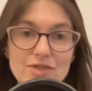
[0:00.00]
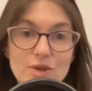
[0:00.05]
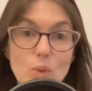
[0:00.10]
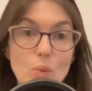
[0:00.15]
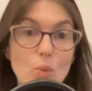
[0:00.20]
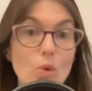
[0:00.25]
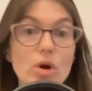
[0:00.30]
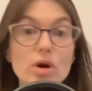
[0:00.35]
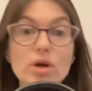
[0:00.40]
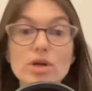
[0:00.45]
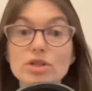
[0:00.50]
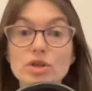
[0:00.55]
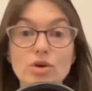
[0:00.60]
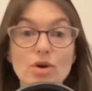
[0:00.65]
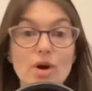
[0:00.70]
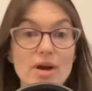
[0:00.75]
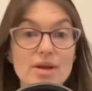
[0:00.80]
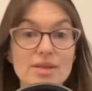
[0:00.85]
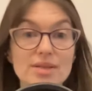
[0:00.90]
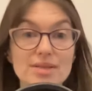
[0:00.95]
that worked
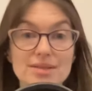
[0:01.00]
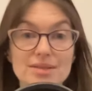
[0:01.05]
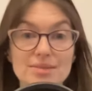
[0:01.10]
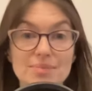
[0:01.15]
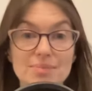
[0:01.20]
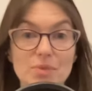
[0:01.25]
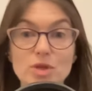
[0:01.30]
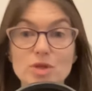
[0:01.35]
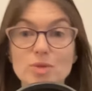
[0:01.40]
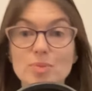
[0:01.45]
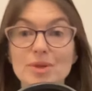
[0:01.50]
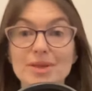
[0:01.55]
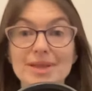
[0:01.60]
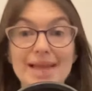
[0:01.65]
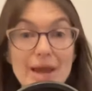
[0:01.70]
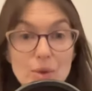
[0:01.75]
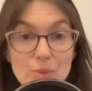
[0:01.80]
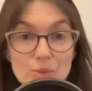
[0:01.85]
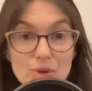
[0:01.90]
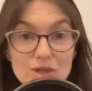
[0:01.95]
across multiple
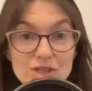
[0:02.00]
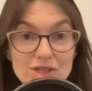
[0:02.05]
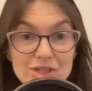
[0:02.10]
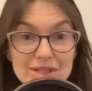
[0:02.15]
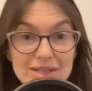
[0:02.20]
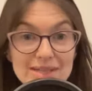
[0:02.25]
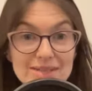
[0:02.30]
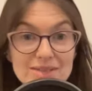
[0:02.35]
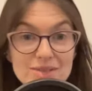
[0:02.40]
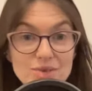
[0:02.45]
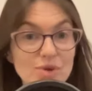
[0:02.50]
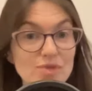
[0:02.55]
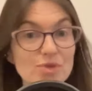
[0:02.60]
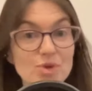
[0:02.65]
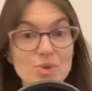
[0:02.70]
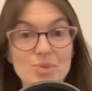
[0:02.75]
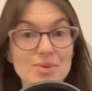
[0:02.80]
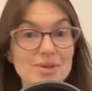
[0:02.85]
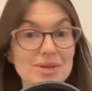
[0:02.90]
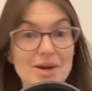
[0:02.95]
languages, or if
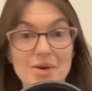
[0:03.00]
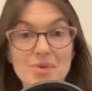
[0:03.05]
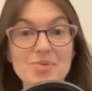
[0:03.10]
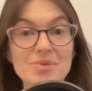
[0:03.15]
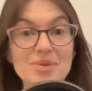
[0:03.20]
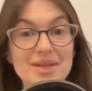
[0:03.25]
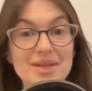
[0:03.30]
you, you know,